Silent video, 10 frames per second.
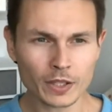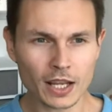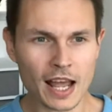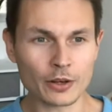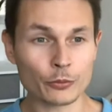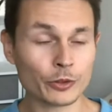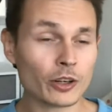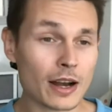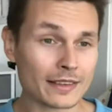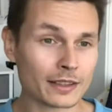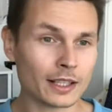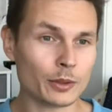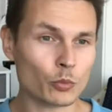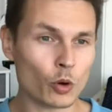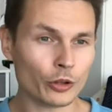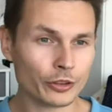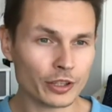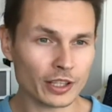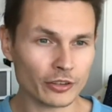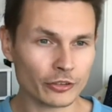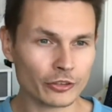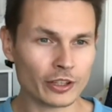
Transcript: And theoretically, what this